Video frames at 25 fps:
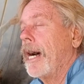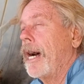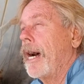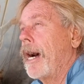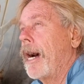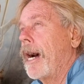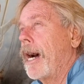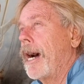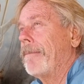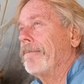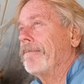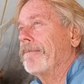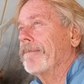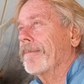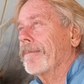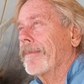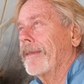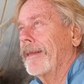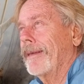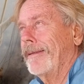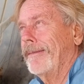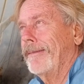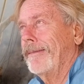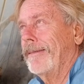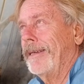huh?
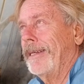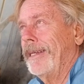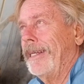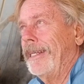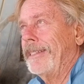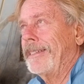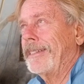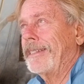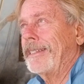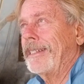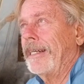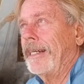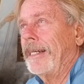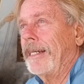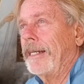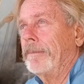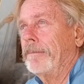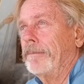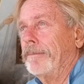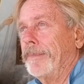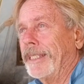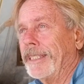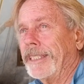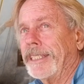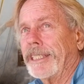
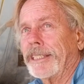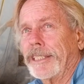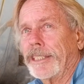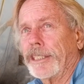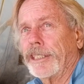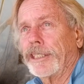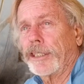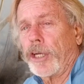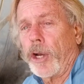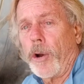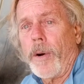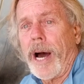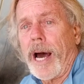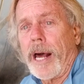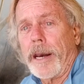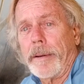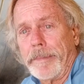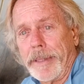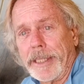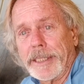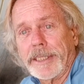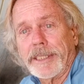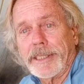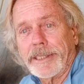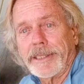Businesses go out
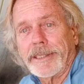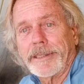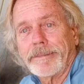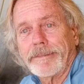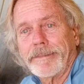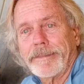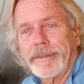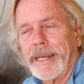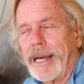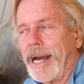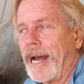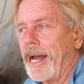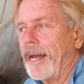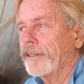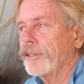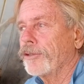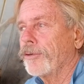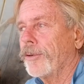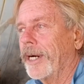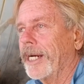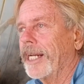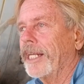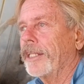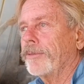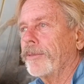of business. I had
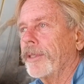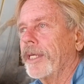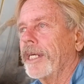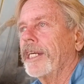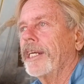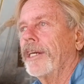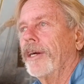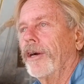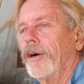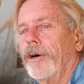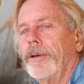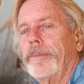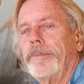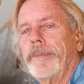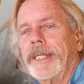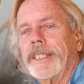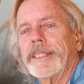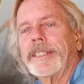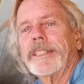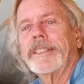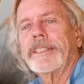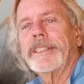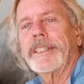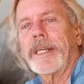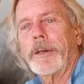a 23-year-old
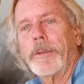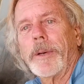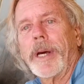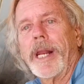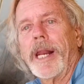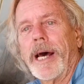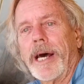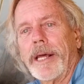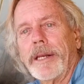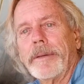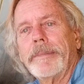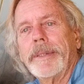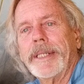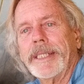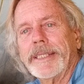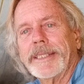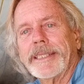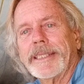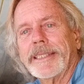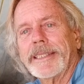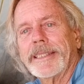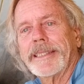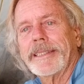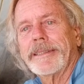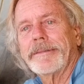business that went out of
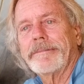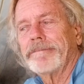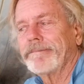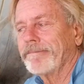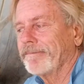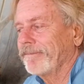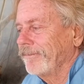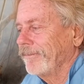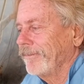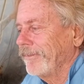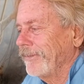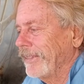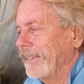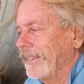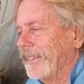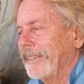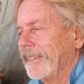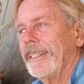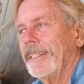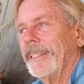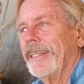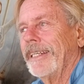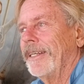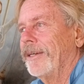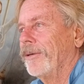business.
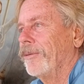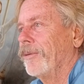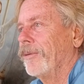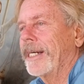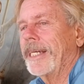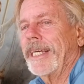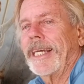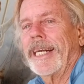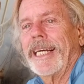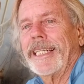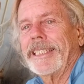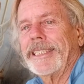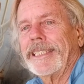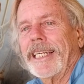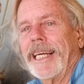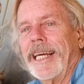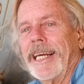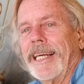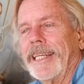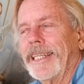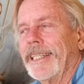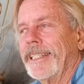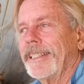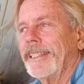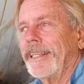What can I
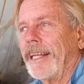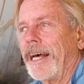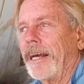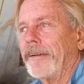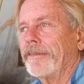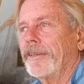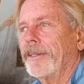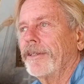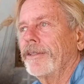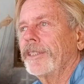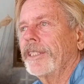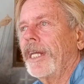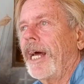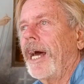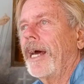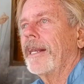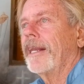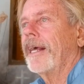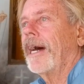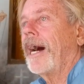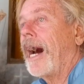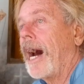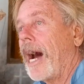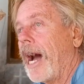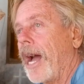say? Life goes on.
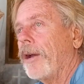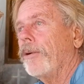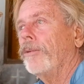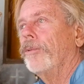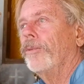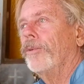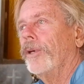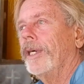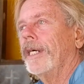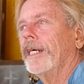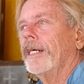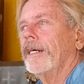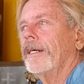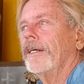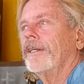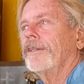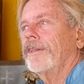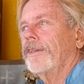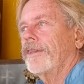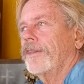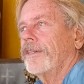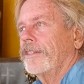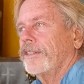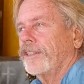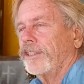I
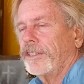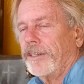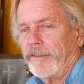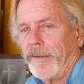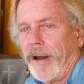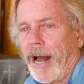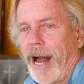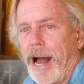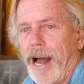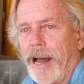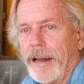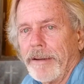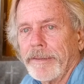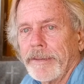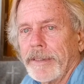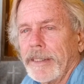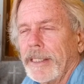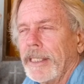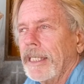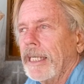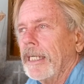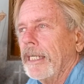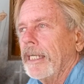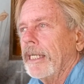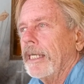will survive.
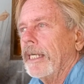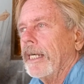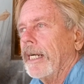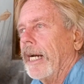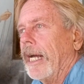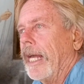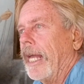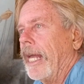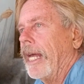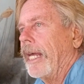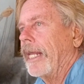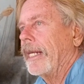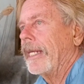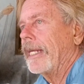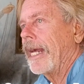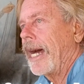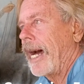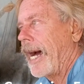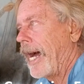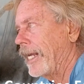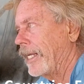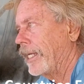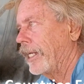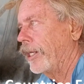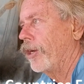And
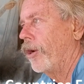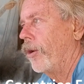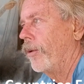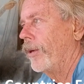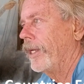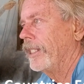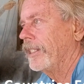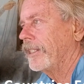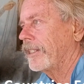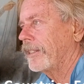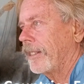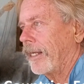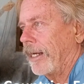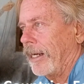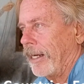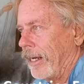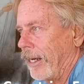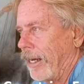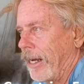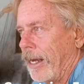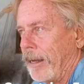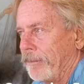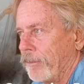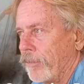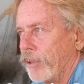
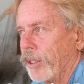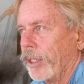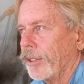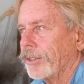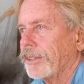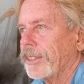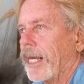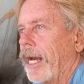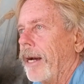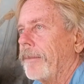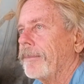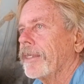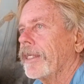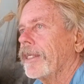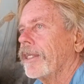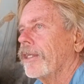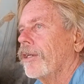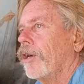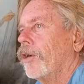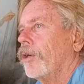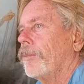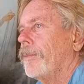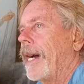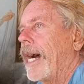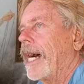I'm real tempted to
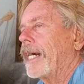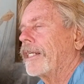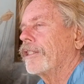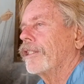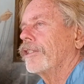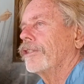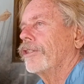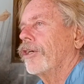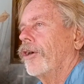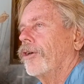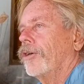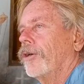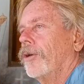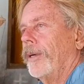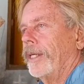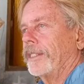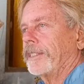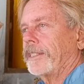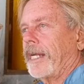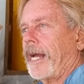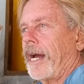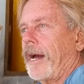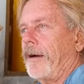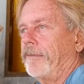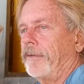go back to Togo,
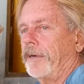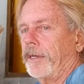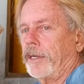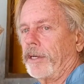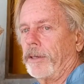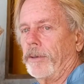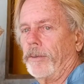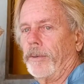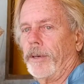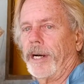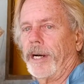West Africa,